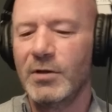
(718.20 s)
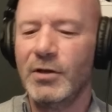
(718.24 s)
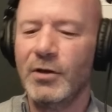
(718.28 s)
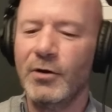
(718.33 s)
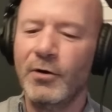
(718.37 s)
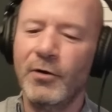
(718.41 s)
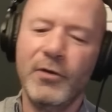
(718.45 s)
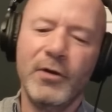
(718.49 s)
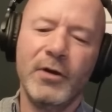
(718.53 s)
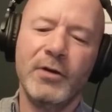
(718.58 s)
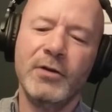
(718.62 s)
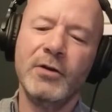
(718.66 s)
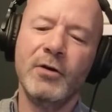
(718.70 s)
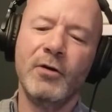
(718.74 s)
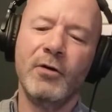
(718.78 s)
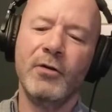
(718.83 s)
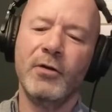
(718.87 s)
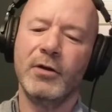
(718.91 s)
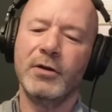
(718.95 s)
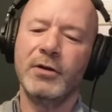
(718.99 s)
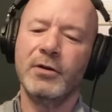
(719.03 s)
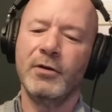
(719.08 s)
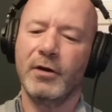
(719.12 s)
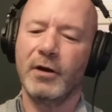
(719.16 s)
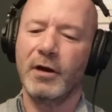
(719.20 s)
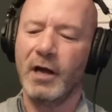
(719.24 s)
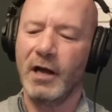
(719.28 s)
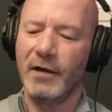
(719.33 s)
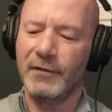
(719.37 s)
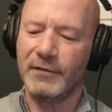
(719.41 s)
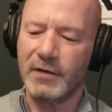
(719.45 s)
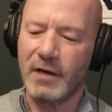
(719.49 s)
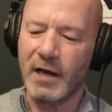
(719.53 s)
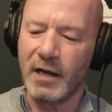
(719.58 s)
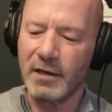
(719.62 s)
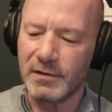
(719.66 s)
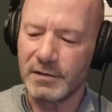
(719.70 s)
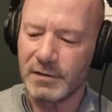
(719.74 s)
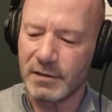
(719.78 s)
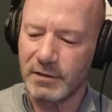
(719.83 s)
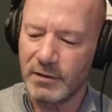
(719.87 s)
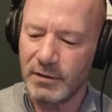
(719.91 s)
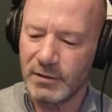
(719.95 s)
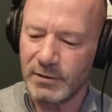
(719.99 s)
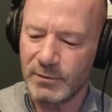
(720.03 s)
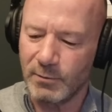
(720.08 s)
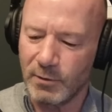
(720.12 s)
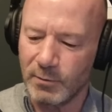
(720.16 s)
you're the, you're the, you're going to have to answer
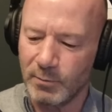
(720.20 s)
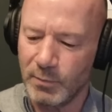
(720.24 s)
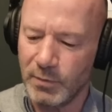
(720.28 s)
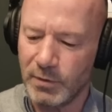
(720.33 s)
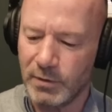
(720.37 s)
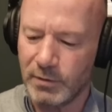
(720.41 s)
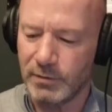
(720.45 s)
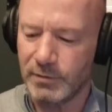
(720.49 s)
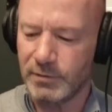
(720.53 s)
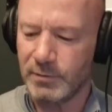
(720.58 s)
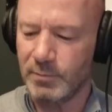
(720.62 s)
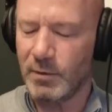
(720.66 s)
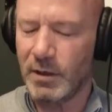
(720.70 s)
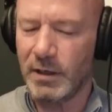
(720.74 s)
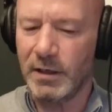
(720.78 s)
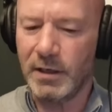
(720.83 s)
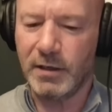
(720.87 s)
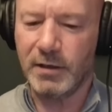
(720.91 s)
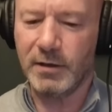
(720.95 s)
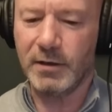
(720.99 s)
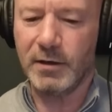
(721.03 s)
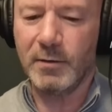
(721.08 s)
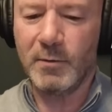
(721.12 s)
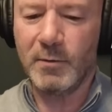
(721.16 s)
this one because Micah